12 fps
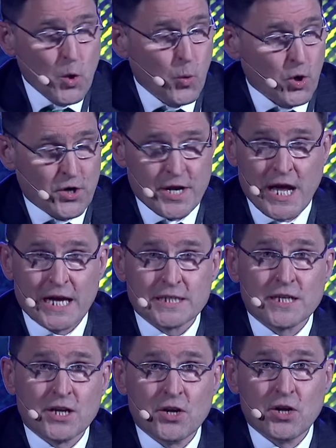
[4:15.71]
we're not
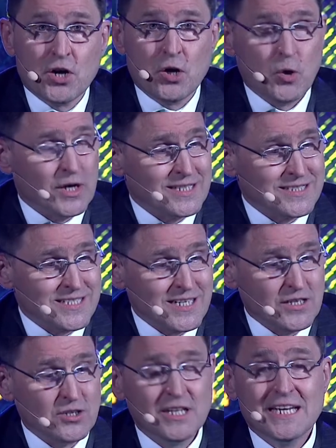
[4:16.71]
going to know
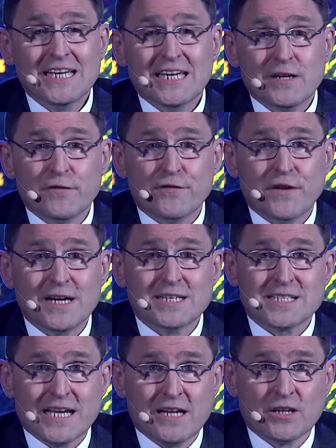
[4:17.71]
until he
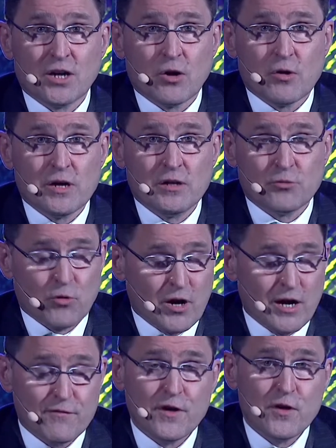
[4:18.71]
fights Eldar
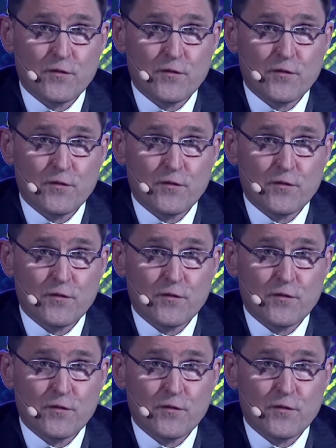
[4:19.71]
Eldarov